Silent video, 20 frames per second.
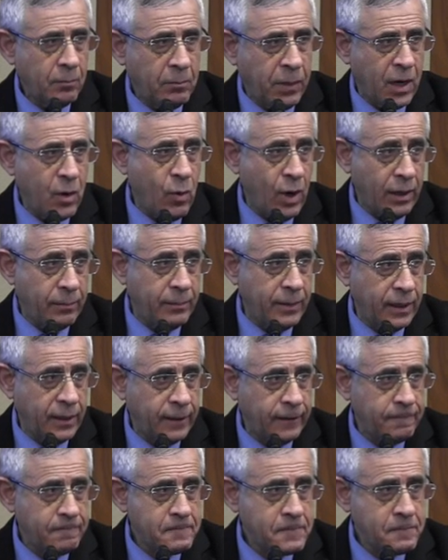by one
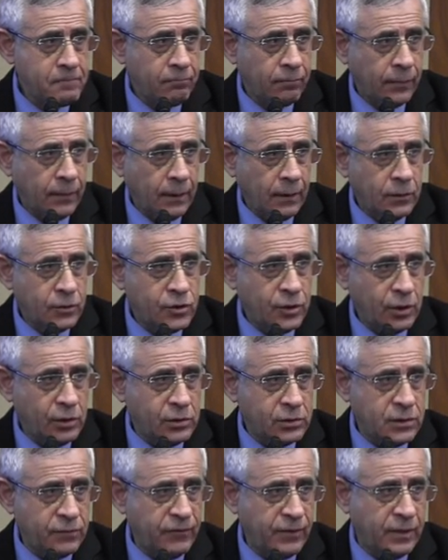man, Sheikh
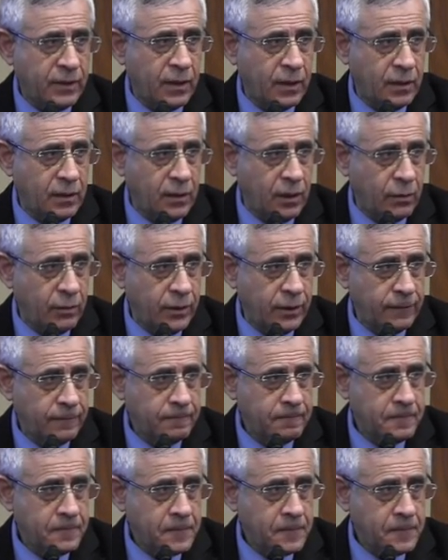Yusuf al-Qaradawi,